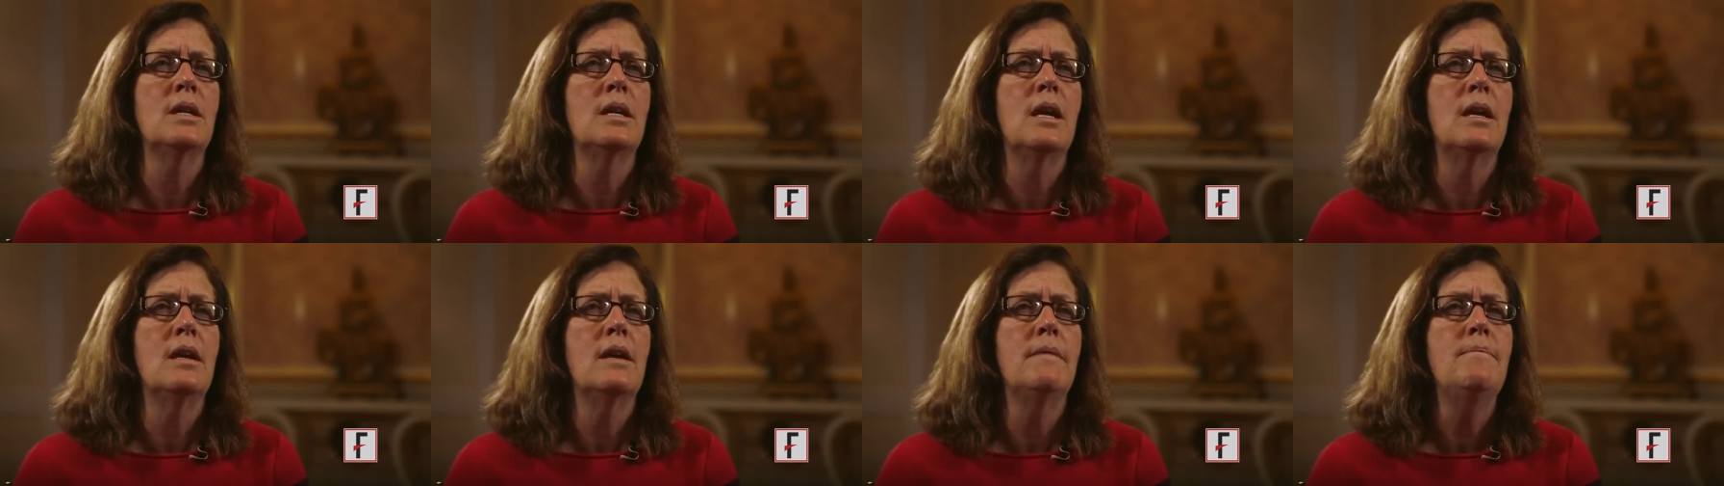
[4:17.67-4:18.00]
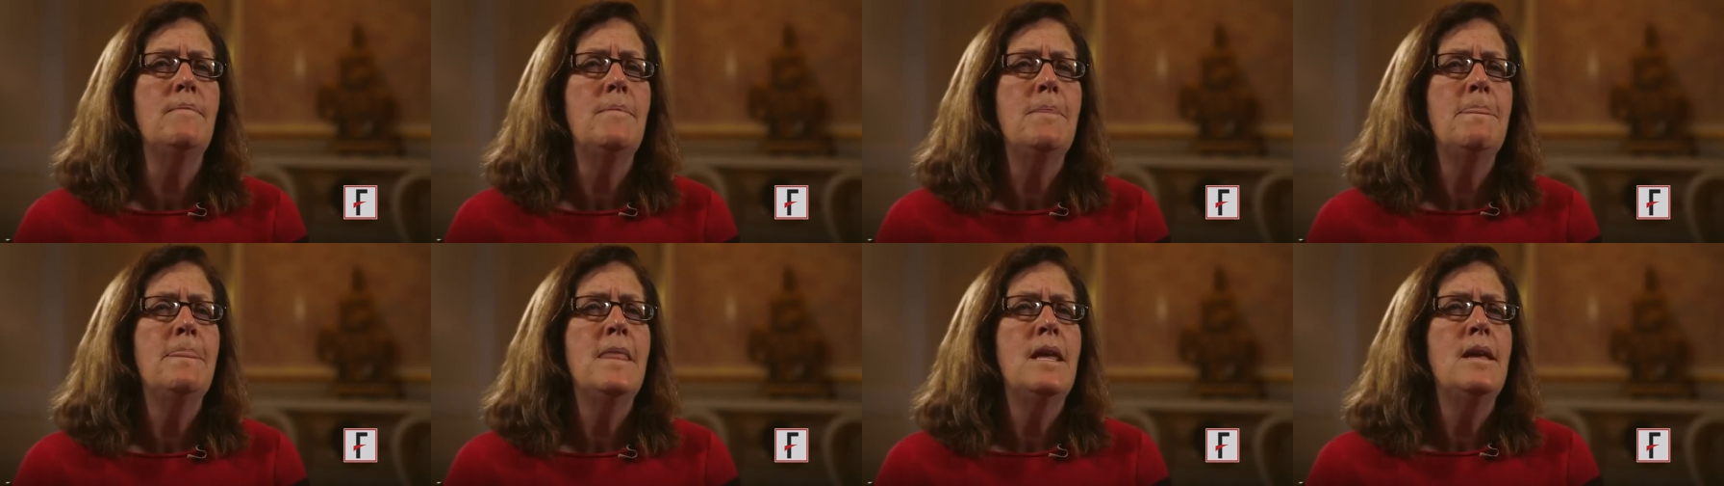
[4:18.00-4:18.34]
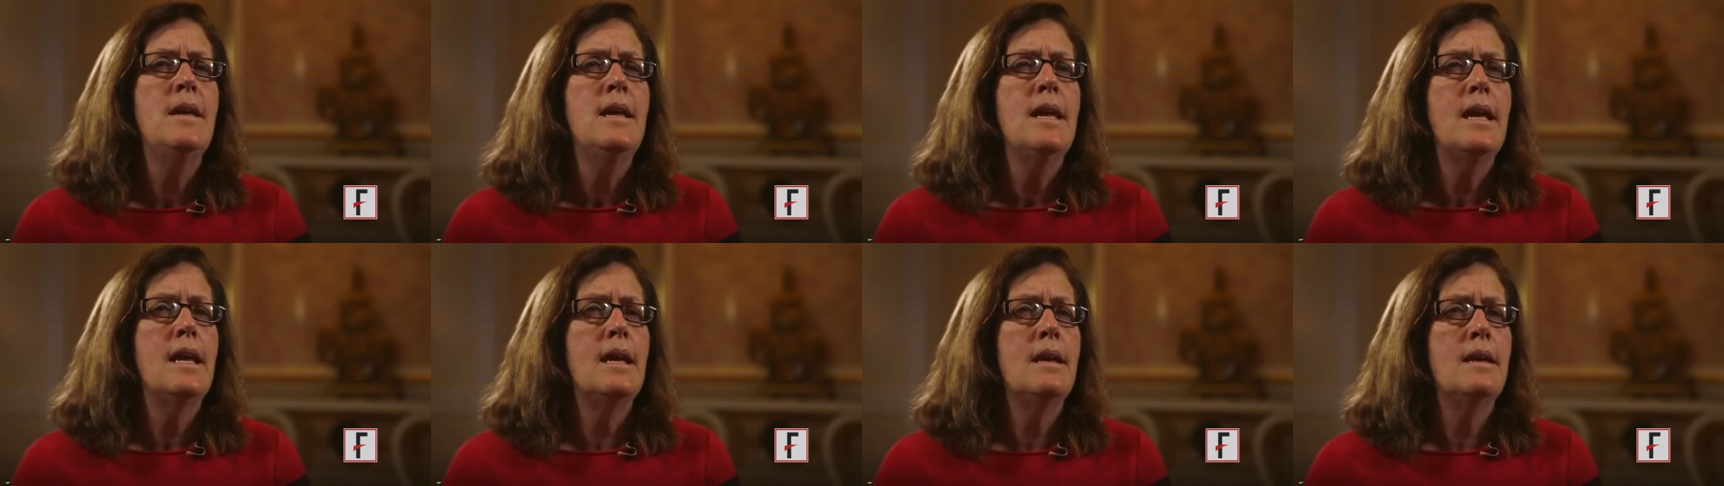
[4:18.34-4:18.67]
to get,
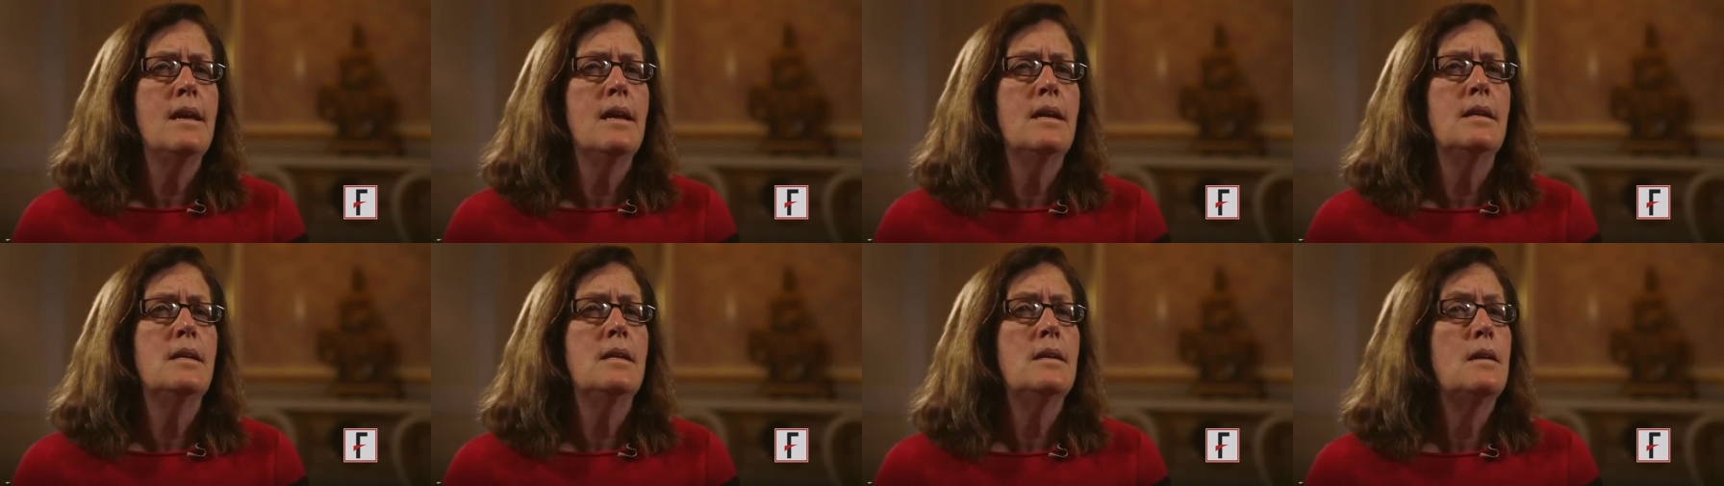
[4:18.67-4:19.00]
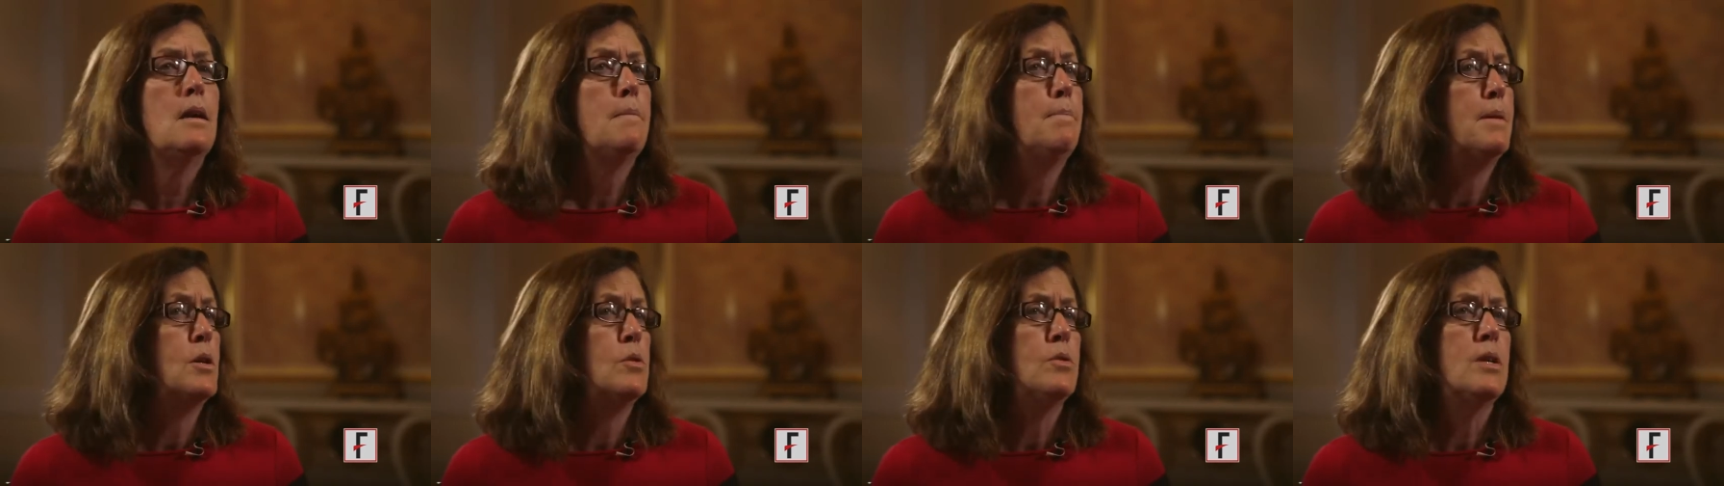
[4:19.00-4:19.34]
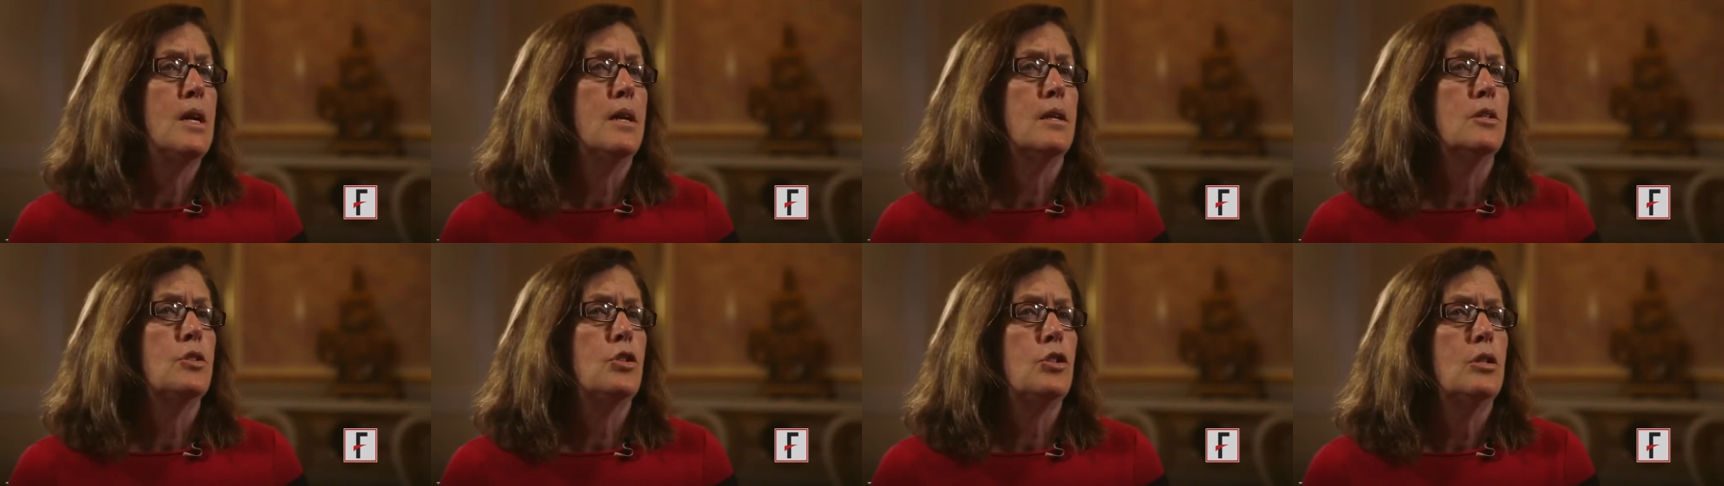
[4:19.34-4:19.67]
and a bone
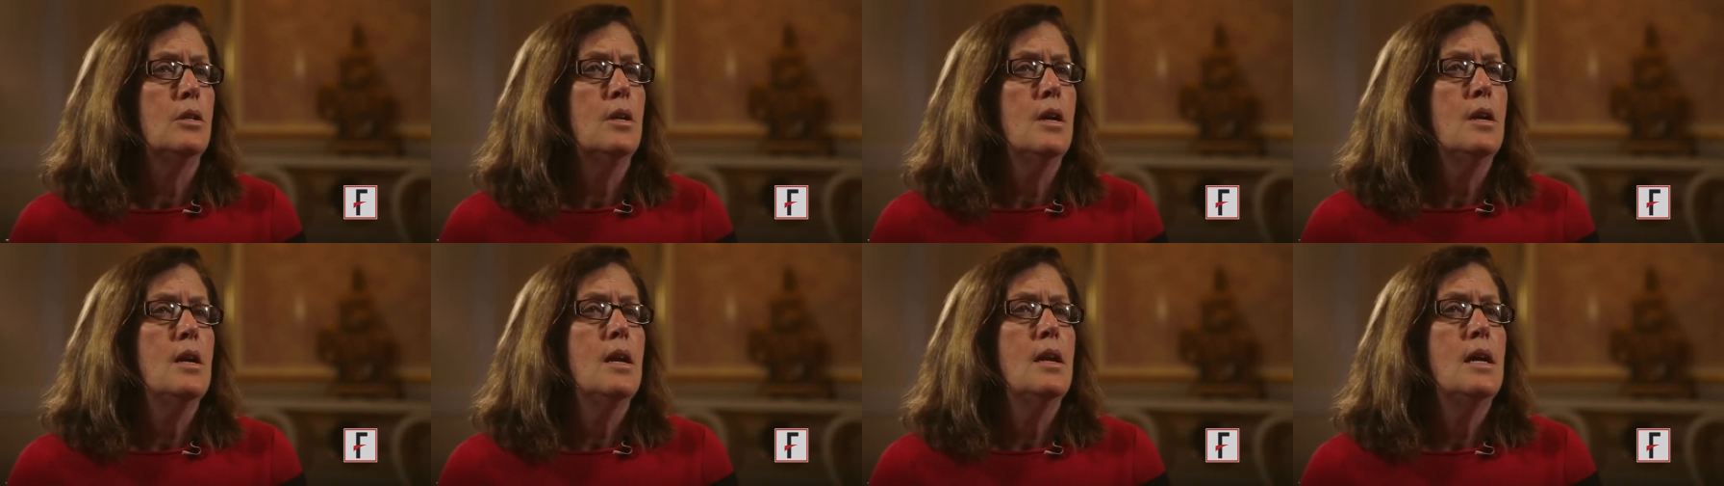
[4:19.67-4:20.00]
age.